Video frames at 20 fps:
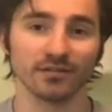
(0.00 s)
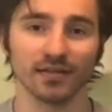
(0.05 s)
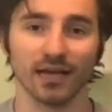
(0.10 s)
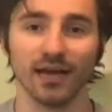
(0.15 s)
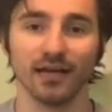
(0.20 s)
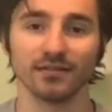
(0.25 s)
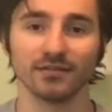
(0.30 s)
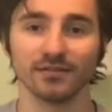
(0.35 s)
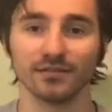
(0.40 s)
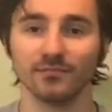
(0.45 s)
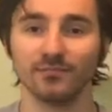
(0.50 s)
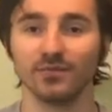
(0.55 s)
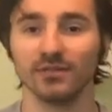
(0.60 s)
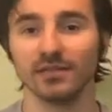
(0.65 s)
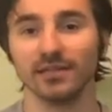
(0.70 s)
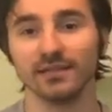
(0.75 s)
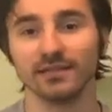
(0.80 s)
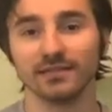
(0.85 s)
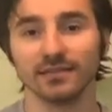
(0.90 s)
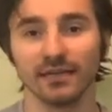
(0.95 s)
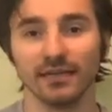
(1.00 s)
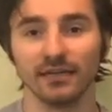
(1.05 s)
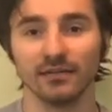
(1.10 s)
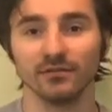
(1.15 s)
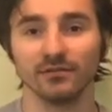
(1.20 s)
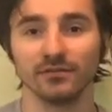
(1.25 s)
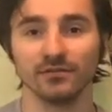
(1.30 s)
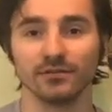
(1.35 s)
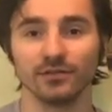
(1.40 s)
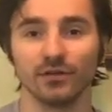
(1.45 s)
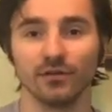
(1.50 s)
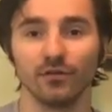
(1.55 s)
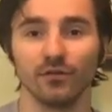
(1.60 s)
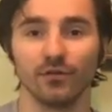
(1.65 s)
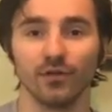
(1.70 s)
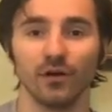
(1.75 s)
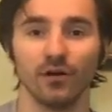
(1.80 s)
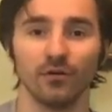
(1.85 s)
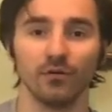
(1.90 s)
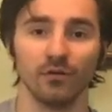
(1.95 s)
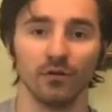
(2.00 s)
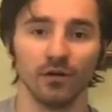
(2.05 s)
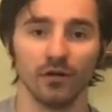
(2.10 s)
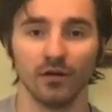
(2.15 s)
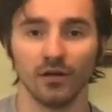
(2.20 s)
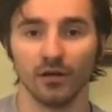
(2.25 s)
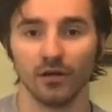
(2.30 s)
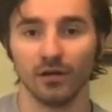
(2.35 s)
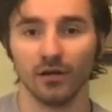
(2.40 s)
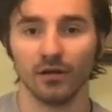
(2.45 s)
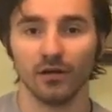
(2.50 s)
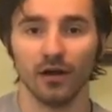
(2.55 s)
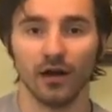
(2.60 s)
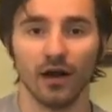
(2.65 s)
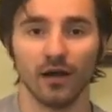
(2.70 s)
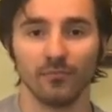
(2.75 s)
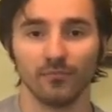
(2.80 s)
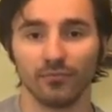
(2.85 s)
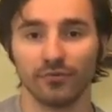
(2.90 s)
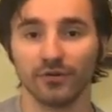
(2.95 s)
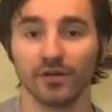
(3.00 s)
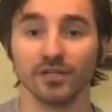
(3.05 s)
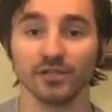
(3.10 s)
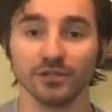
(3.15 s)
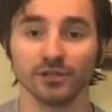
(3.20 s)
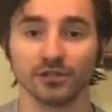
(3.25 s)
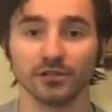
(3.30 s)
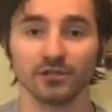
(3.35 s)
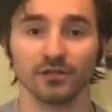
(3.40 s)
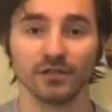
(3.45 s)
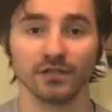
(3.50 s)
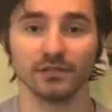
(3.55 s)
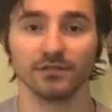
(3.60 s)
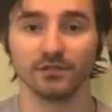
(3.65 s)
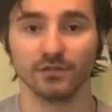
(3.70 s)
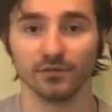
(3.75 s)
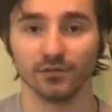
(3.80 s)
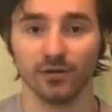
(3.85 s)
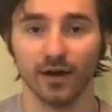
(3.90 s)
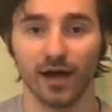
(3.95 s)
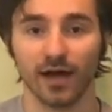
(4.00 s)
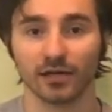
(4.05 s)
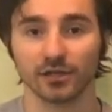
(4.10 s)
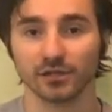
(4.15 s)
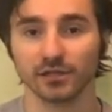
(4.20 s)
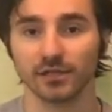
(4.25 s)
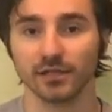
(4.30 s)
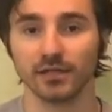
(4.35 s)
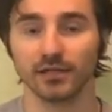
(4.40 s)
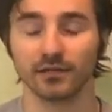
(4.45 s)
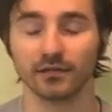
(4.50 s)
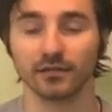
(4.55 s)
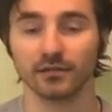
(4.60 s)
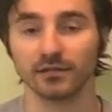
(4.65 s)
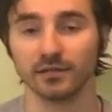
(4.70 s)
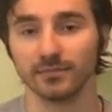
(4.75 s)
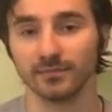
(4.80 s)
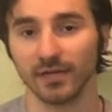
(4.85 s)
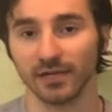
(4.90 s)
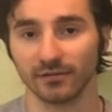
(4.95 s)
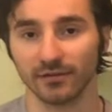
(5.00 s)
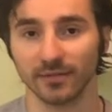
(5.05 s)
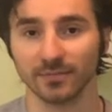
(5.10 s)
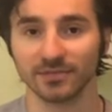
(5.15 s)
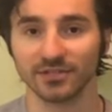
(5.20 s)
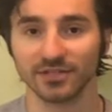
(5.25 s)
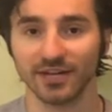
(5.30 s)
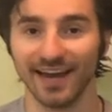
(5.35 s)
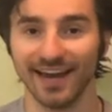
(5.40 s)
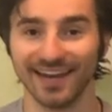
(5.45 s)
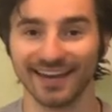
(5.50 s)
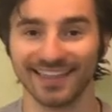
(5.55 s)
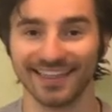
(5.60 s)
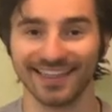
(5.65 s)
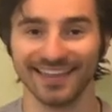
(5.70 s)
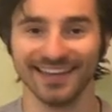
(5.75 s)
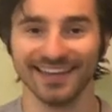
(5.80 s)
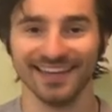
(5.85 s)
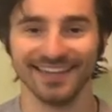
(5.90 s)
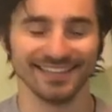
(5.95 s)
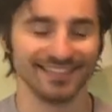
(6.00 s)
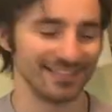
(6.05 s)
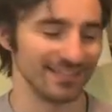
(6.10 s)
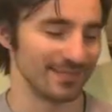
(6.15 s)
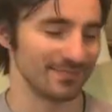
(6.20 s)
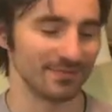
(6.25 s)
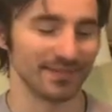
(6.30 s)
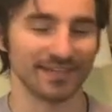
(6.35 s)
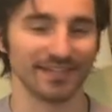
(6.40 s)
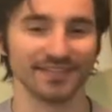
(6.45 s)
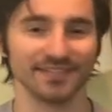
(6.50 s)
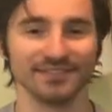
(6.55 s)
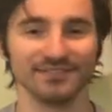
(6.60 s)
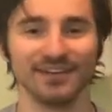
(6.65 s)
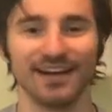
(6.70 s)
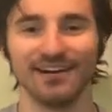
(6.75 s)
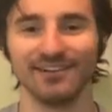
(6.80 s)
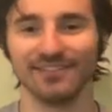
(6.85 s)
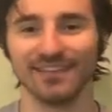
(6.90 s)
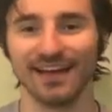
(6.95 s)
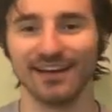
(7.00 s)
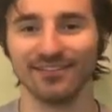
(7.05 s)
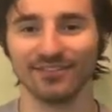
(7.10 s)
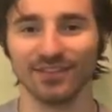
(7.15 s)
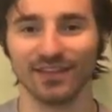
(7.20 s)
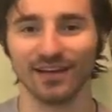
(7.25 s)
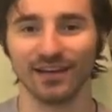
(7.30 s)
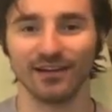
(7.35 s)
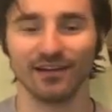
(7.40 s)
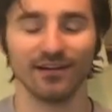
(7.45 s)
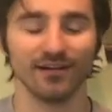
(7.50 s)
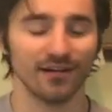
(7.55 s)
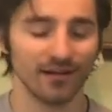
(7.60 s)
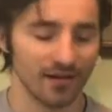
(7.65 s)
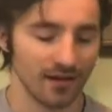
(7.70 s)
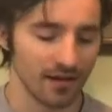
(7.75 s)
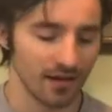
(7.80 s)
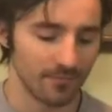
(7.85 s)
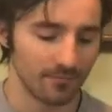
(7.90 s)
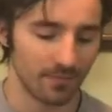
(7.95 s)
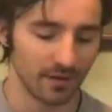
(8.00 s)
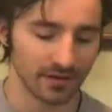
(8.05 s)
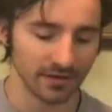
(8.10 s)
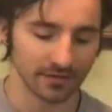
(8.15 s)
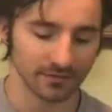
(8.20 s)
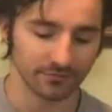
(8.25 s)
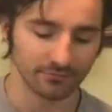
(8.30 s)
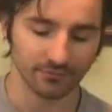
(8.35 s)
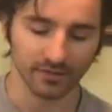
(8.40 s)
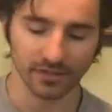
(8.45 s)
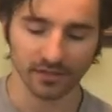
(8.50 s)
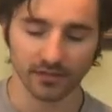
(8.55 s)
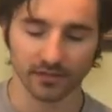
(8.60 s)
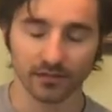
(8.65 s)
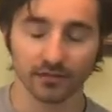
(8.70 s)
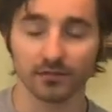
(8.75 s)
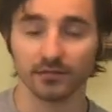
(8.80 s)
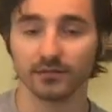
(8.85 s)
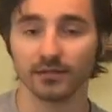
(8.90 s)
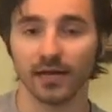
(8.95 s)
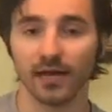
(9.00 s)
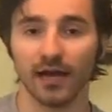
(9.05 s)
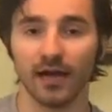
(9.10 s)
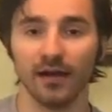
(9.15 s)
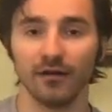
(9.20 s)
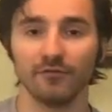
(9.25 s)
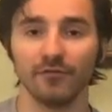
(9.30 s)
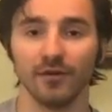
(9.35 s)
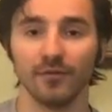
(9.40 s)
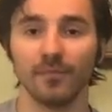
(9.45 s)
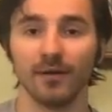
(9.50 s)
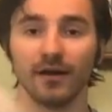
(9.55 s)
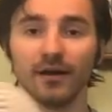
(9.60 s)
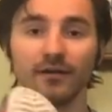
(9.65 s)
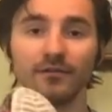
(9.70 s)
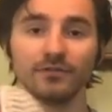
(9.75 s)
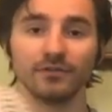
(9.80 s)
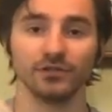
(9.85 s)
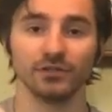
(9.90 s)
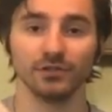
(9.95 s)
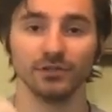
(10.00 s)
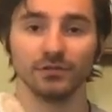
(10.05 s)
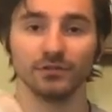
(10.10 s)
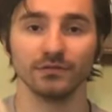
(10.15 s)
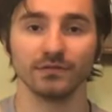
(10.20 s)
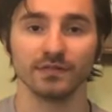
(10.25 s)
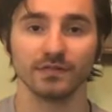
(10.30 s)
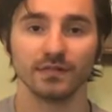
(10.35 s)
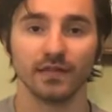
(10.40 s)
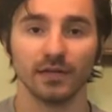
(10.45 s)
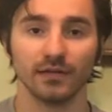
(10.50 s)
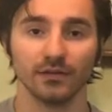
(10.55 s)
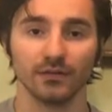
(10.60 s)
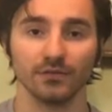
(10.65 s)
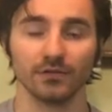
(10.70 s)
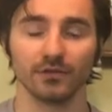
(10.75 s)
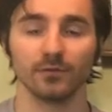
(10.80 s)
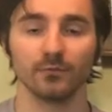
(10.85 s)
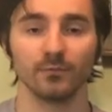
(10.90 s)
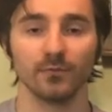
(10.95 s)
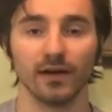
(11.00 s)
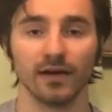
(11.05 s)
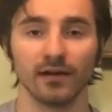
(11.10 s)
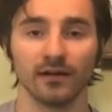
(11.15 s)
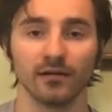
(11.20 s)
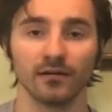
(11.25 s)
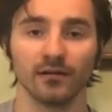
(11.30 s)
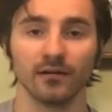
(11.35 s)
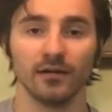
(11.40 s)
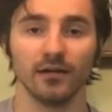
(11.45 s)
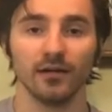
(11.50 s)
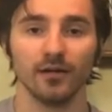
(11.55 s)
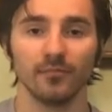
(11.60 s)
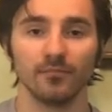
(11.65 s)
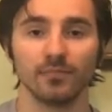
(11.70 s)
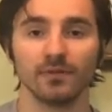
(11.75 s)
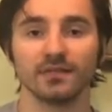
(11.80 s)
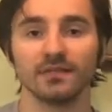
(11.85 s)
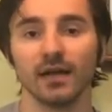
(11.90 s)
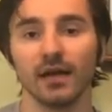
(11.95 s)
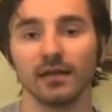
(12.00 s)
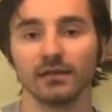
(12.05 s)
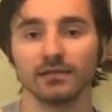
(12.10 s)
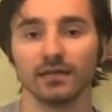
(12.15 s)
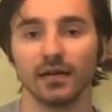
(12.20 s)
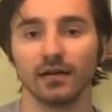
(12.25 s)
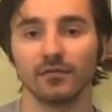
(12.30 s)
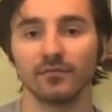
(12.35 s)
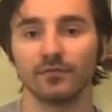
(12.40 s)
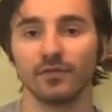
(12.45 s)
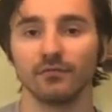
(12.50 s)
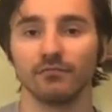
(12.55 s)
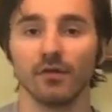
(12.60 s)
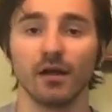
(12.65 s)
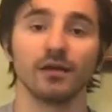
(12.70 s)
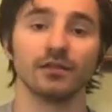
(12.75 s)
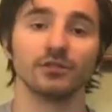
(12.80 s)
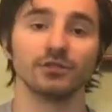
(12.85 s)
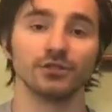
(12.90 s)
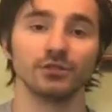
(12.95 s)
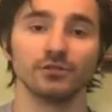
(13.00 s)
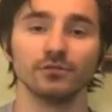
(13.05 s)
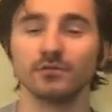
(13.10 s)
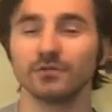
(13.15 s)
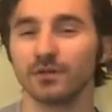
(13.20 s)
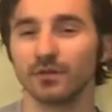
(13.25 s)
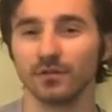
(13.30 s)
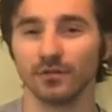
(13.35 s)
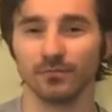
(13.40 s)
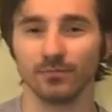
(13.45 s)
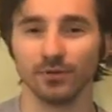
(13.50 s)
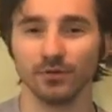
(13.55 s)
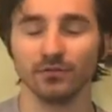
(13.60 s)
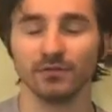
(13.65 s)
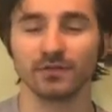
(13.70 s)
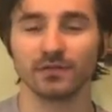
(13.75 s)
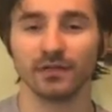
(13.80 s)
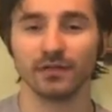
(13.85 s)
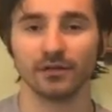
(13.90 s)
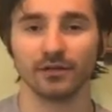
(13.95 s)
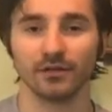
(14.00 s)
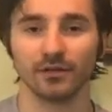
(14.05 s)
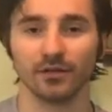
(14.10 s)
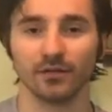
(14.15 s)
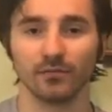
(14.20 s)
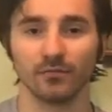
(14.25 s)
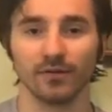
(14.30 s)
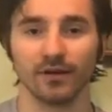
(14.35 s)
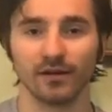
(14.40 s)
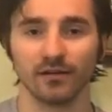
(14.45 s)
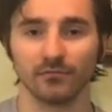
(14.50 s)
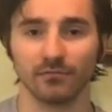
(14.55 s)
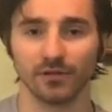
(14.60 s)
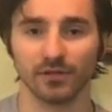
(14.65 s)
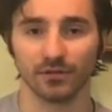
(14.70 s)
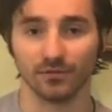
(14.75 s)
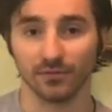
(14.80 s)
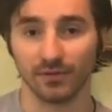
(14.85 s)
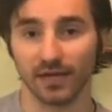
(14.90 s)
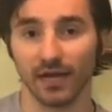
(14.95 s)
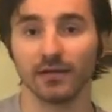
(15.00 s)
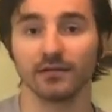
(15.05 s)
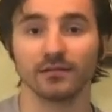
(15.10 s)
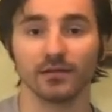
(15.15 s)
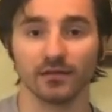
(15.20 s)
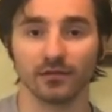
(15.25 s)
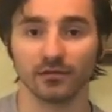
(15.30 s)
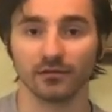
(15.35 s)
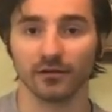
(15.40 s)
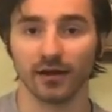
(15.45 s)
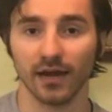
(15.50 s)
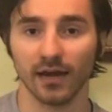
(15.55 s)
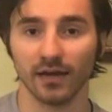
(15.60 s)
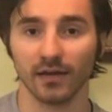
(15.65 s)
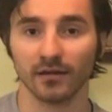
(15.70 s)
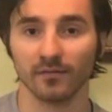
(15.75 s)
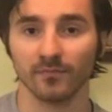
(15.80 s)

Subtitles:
as your Belay sandals, although I'm pretty sure these do actually increase my grip strength just because of how loud they are. But it's really good to have a pair of shoes that you can wear besides kind of the running shoes or the boots that you're going to wear when you get to the crag.